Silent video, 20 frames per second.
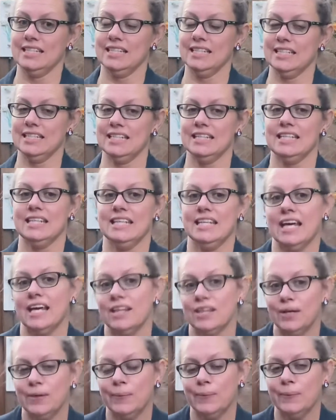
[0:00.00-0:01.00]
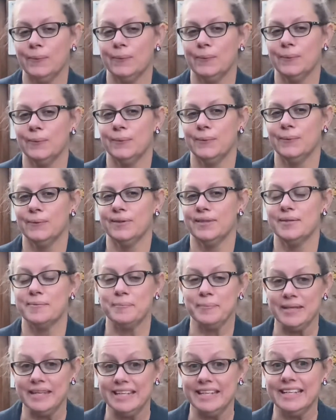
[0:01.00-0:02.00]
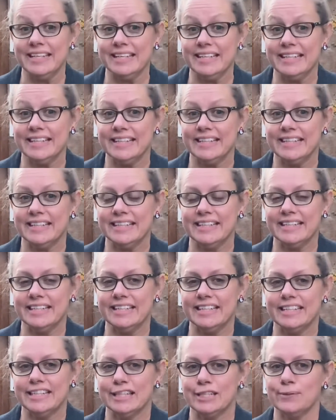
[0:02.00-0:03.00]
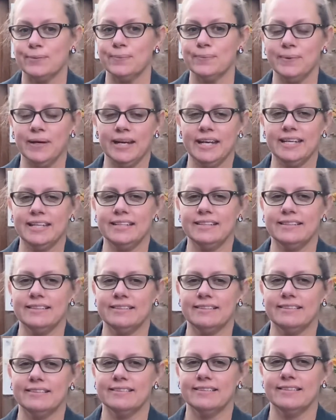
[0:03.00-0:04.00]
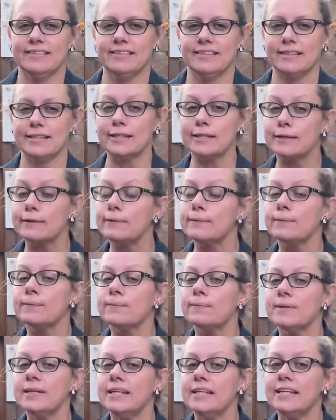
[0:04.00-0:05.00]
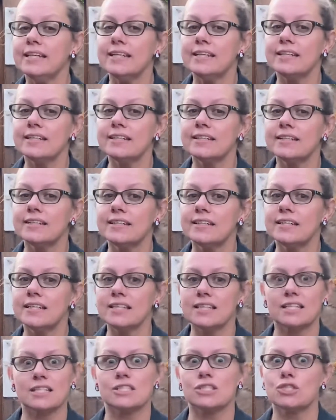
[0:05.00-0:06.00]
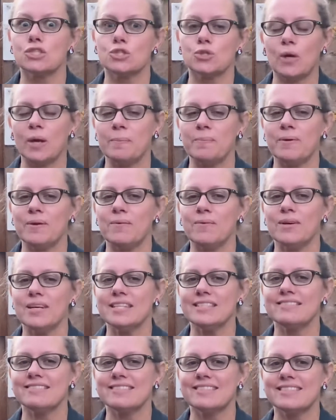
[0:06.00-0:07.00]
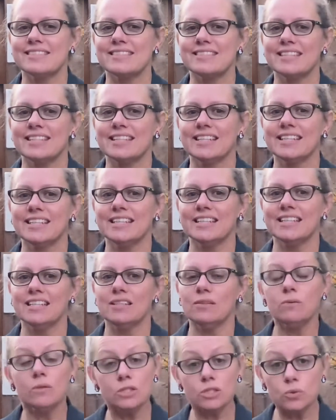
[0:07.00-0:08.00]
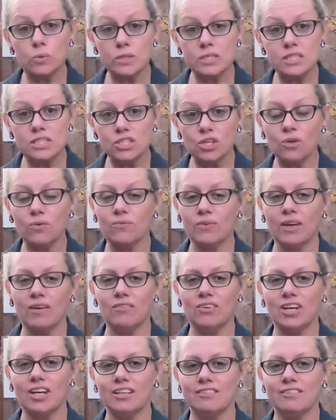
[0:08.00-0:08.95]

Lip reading: The yellow, the pink, the red, the green, the stripy ones? Which one's your favorite?